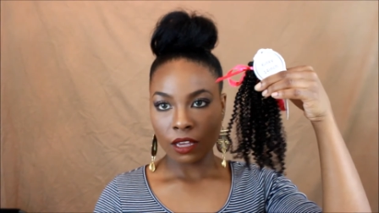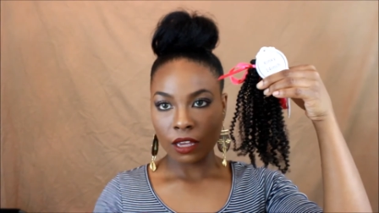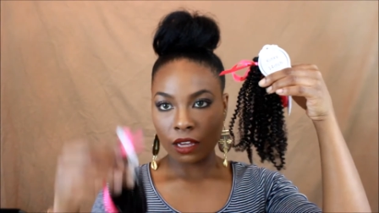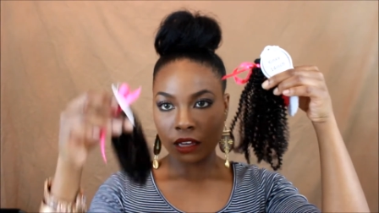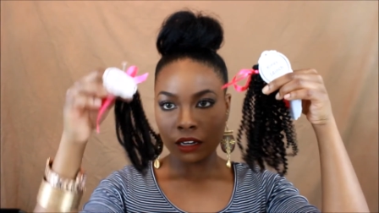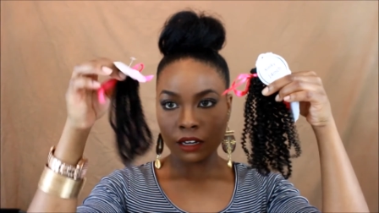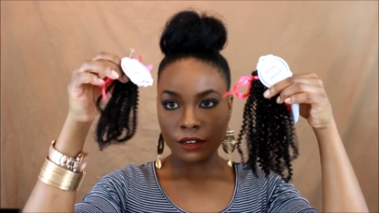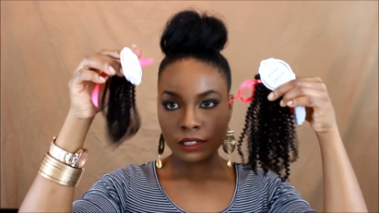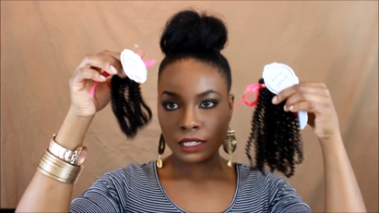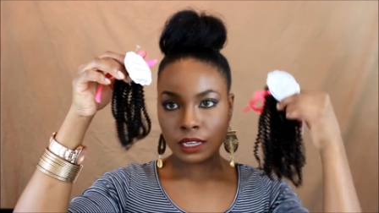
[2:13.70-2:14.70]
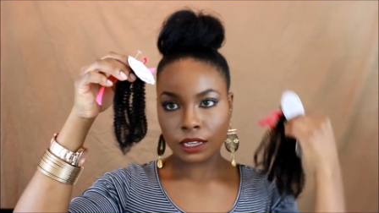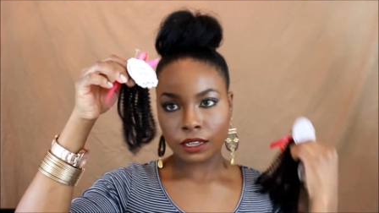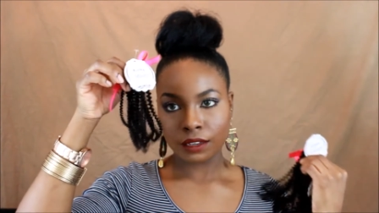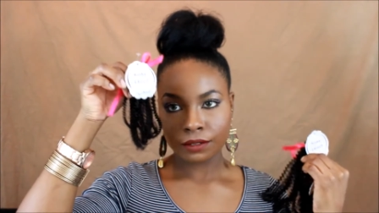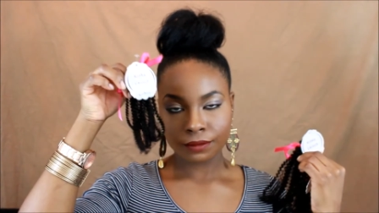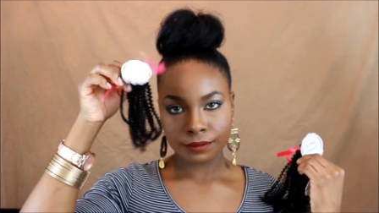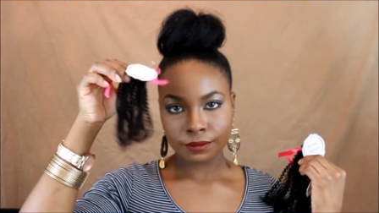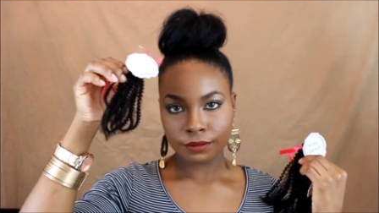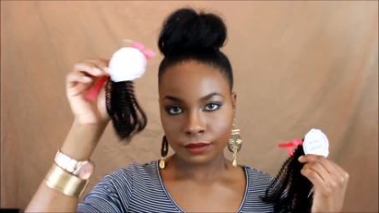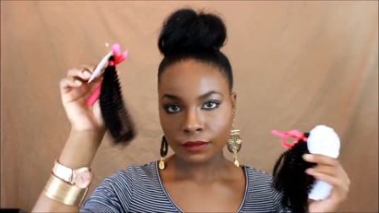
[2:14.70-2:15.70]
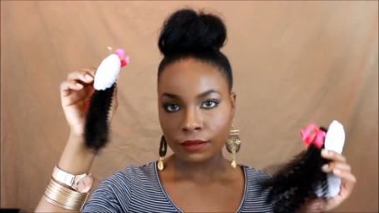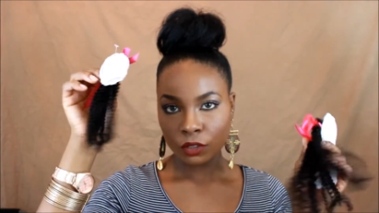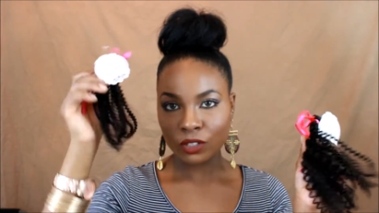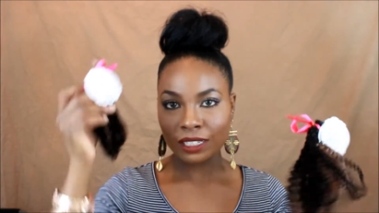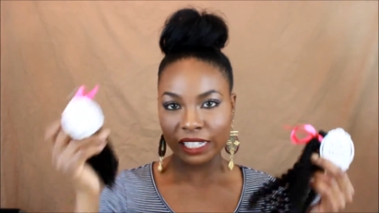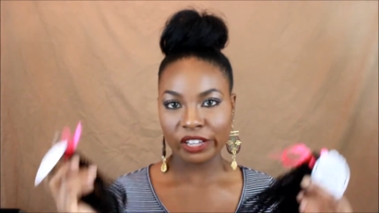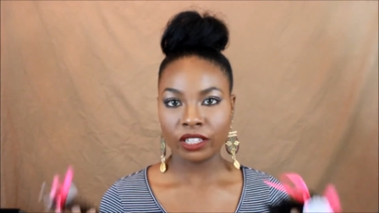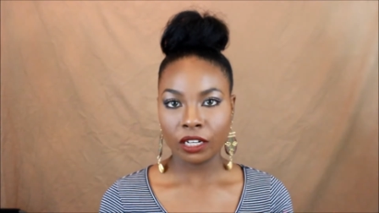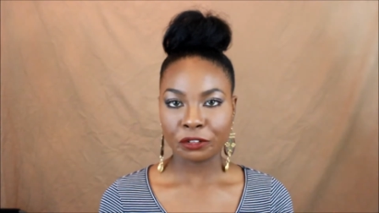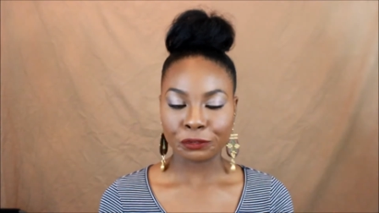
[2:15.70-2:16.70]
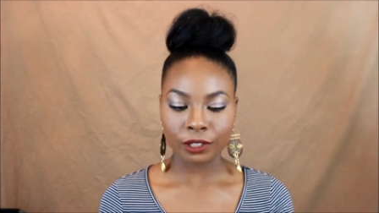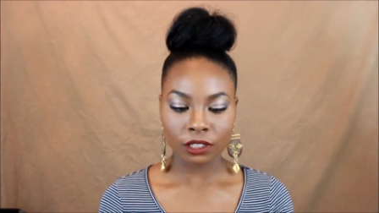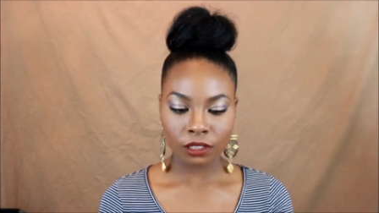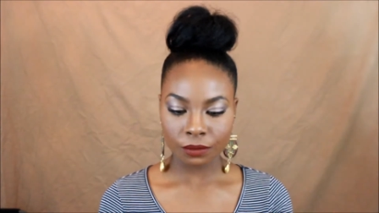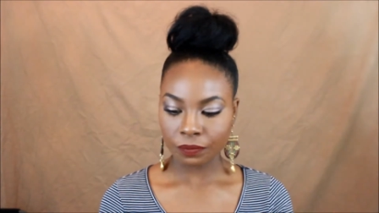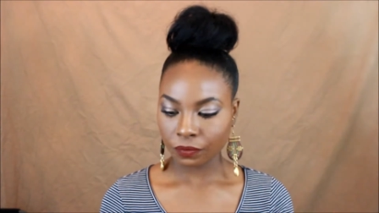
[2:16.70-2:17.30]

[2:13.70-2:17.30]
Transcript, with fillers: and here's kinky. You can tell the difference.